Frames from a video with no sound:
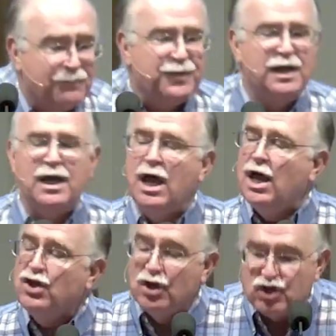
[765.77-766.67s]
something
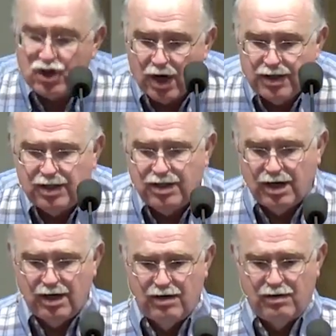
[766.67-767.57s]
you
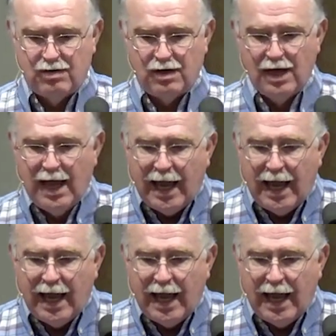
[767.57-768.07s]
shouldn't do.